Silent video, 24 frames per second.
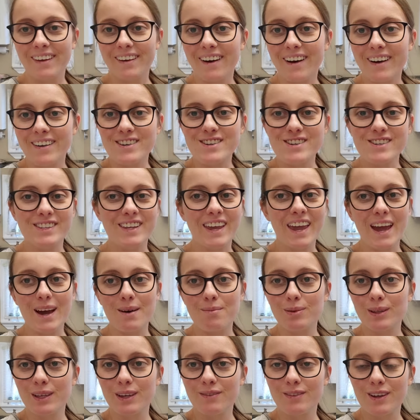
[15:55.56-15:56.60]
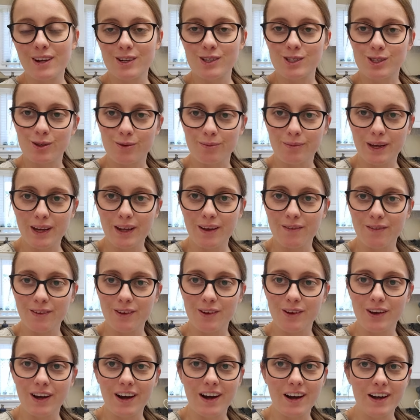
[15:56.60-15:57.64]
I just can't believe there are so many of
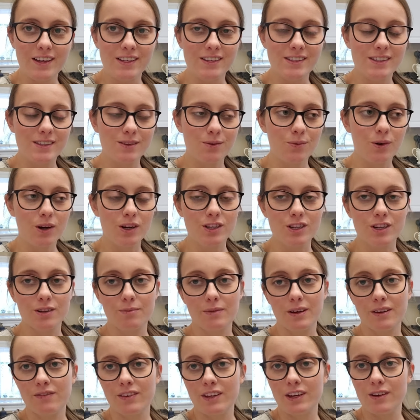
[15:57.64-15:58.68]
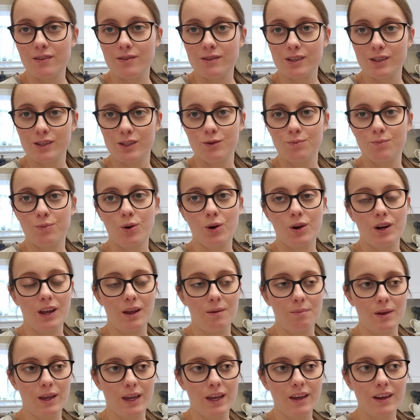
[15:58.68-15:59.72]
you guys watching my videos and
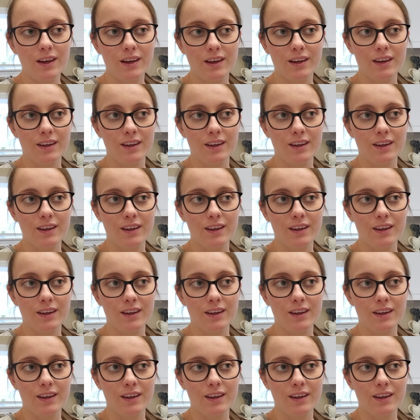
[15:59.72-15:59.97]
supporting me.